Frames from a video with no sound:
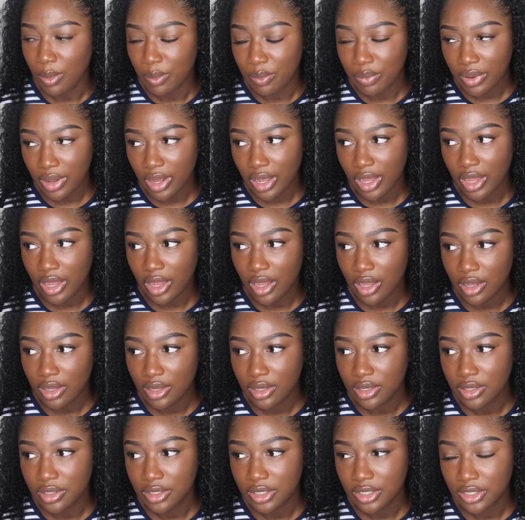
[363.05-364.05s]
but
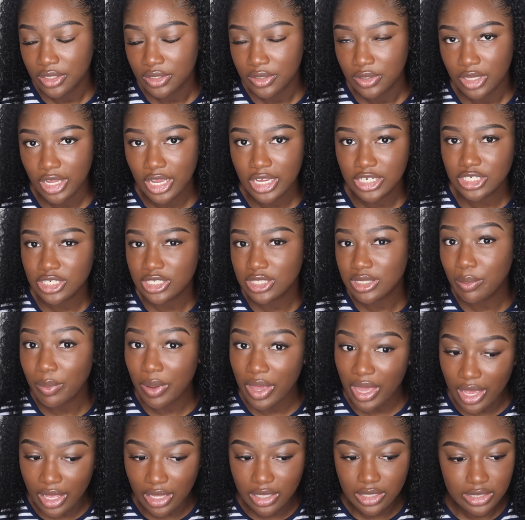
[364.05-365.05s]
it just
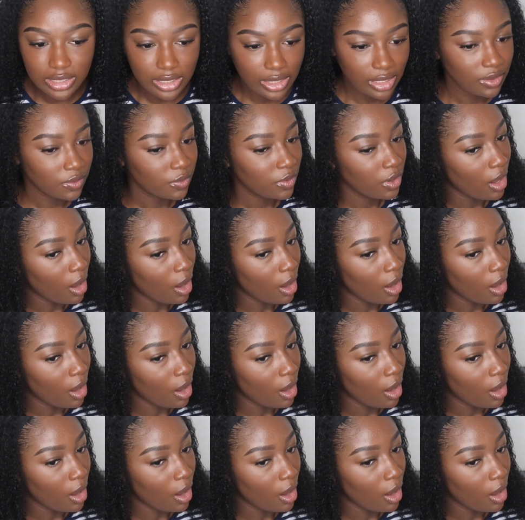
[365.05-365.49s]
depends.